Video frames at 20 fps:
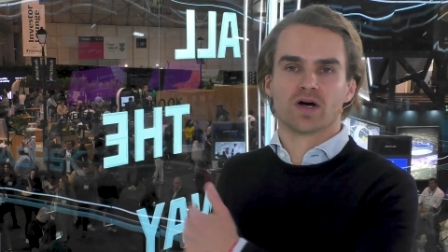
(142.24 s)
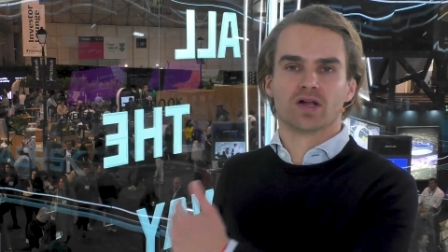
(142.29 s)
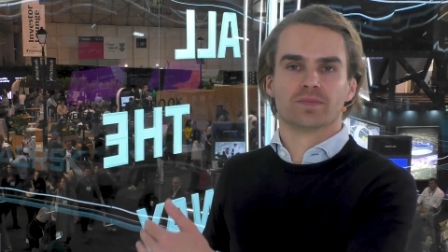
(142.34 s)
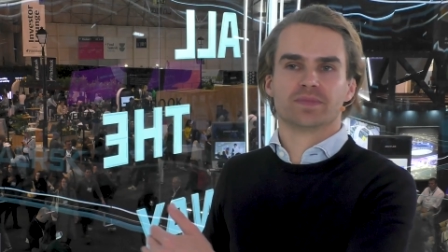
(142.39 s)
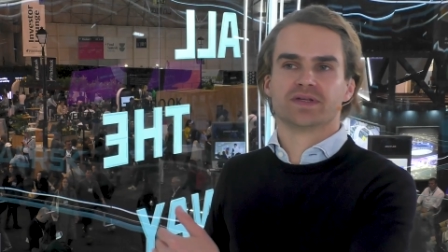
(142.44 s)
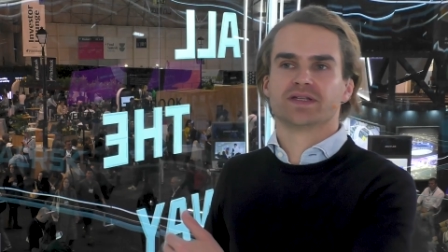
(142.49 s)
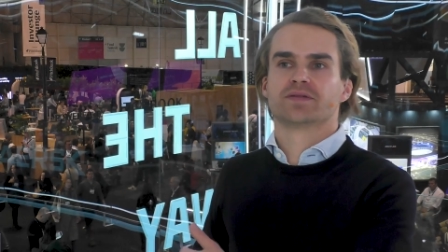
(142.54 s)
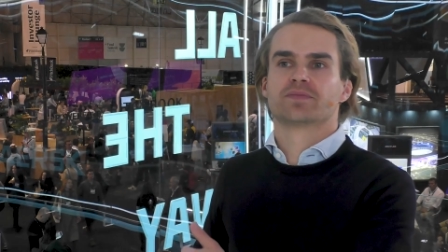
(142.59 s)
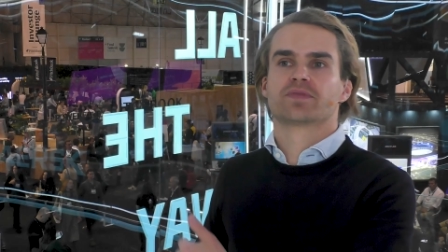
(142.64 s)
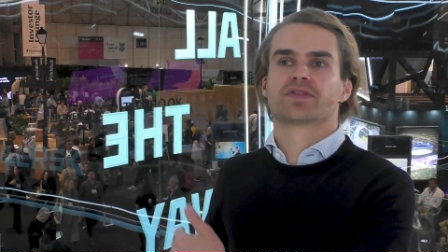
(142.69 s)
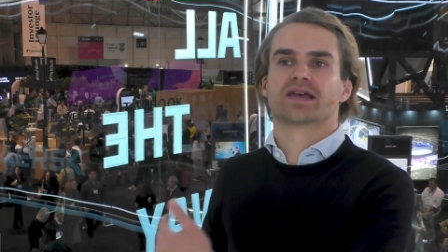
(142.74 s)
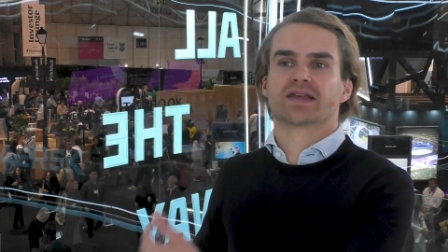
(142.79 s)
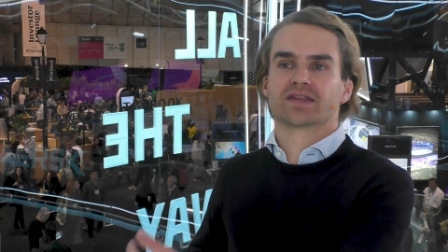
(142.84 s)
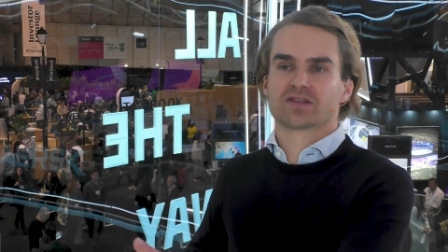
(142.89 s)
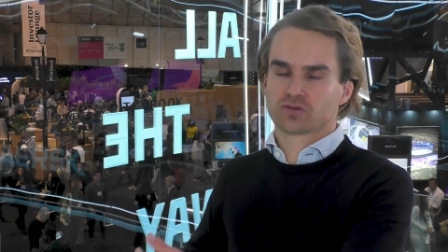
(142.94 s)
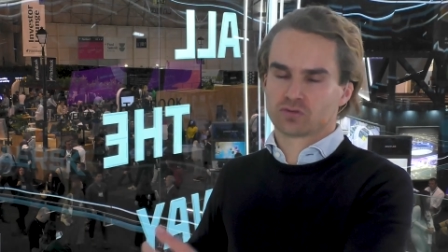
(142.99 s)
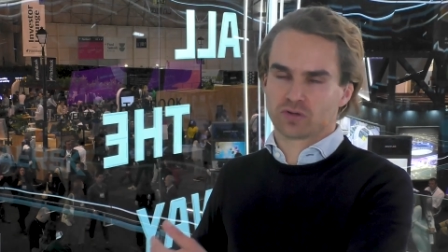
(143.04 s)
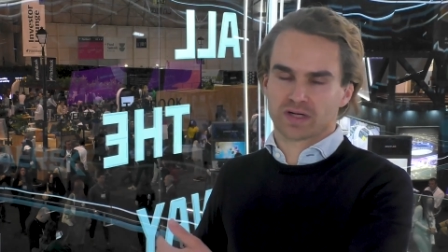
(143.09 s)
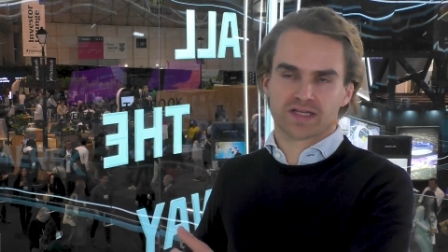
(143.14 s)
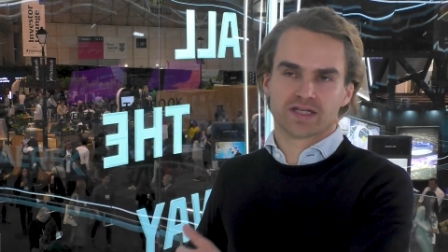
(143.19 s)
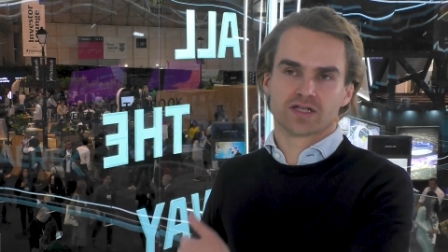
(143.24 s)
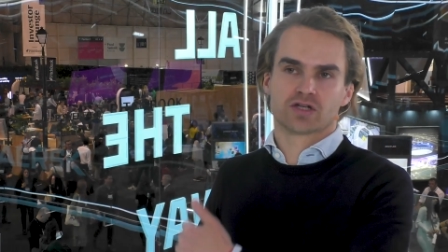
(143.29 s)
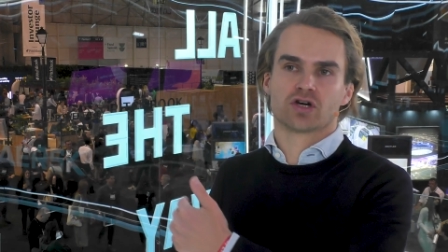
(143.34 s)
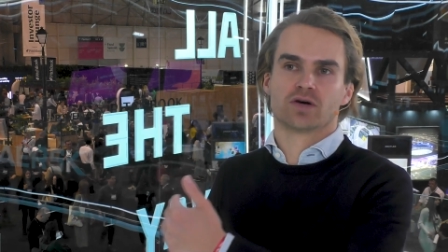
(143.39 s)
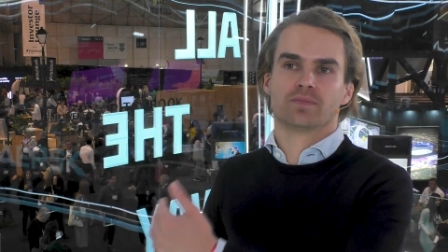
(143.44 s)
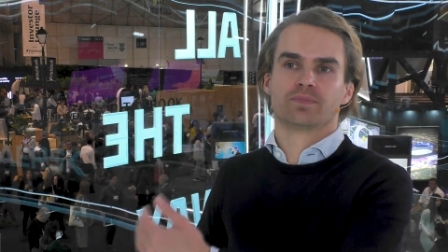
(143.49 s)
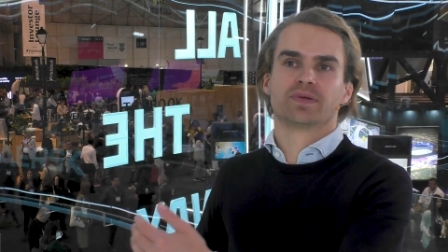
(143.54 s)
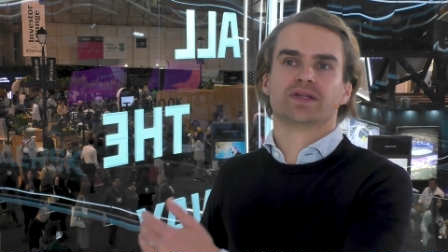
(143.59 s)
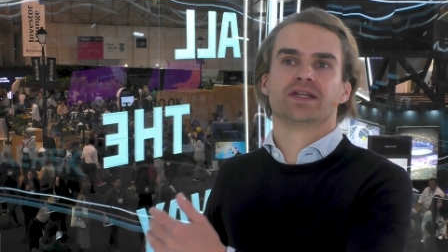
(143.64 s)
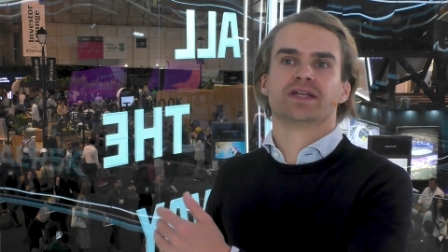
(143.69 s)
and medium-sized trucking
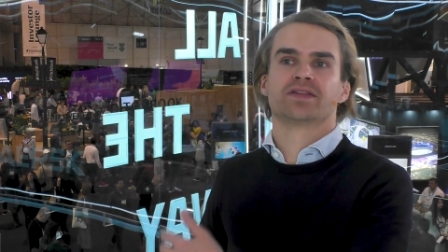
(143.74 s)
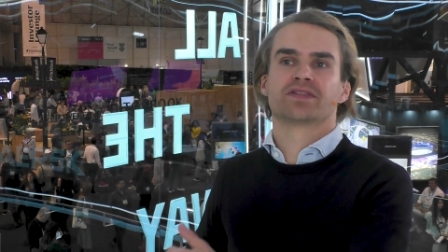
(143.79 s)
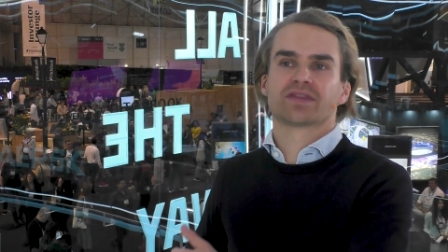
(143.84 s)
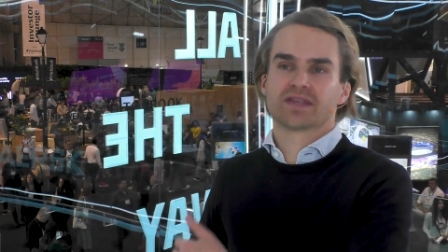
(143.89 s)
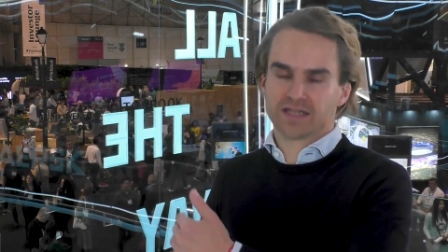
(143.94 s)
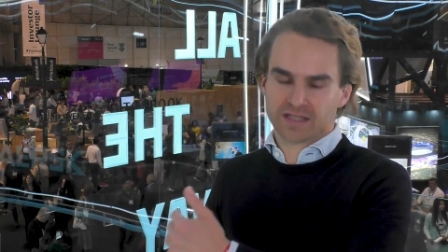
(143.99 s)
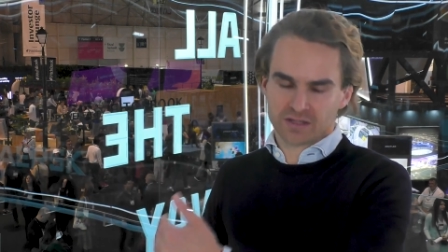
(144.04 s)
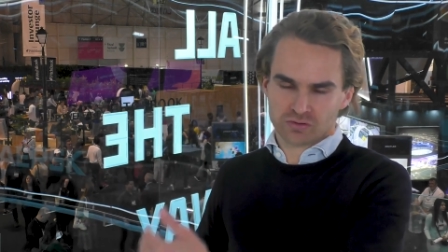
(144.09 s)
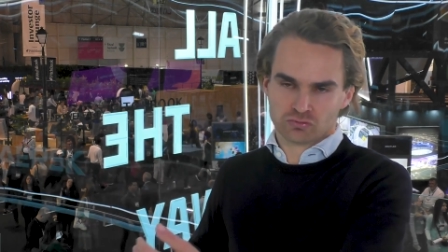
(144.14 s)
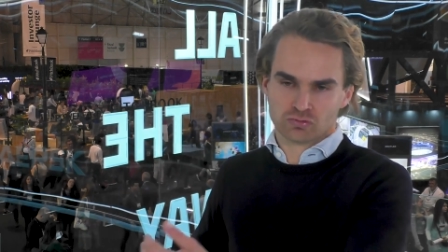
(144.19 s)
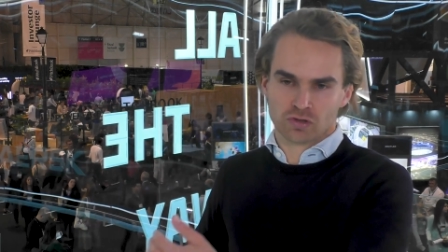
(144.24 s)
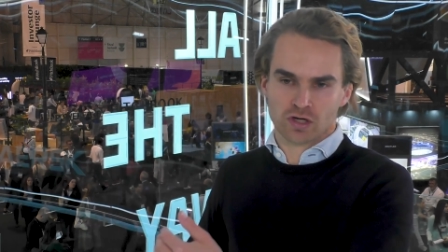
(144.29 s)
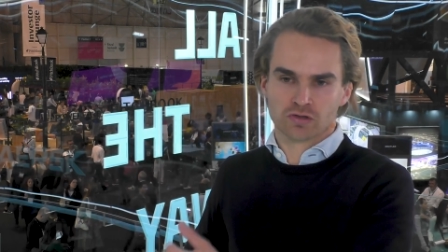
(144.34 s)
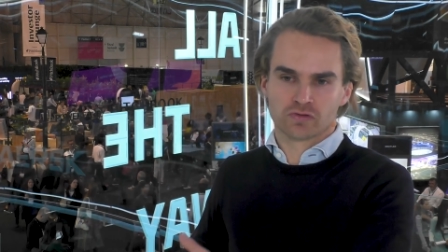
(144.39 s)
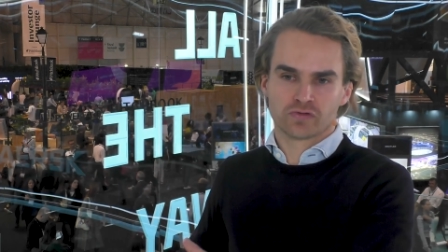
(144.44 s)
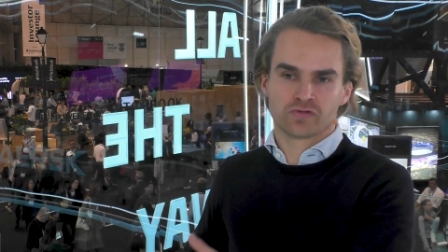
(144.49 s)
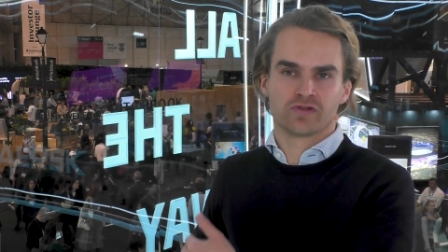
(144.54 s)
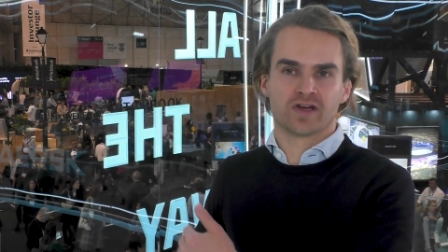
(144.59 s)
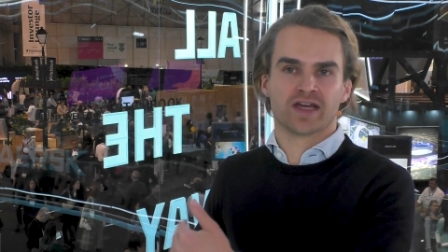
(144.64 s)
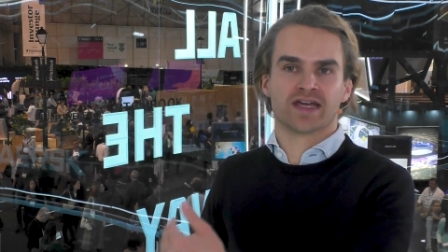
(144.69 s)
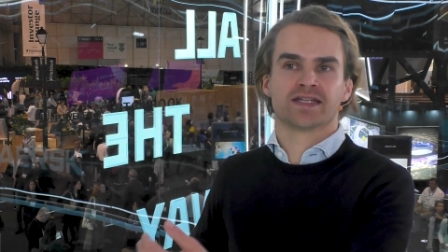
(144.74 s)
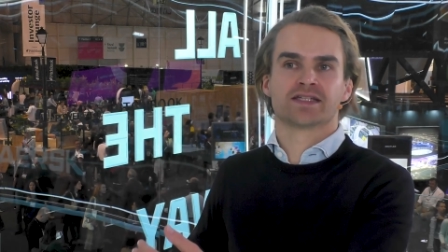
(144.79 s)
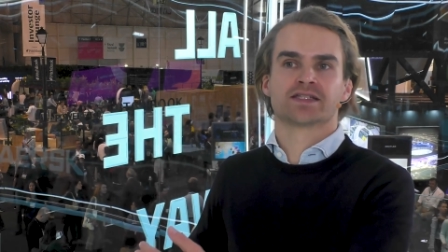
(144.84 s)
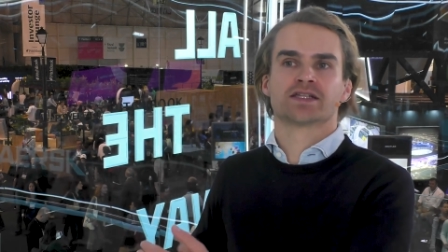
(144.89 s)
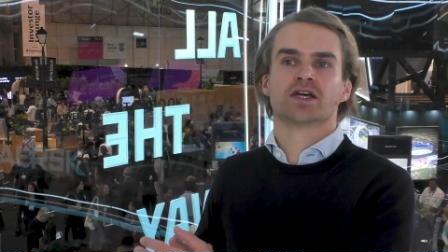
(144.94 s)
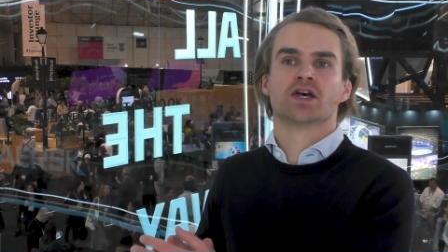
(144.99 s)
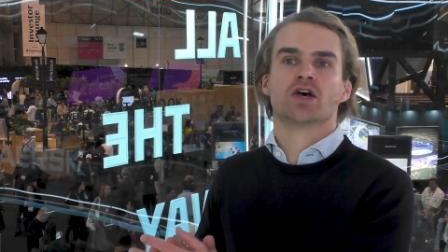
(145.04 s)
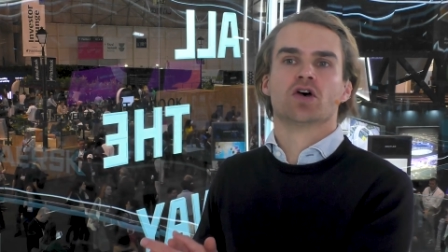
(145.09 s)
companies in road freight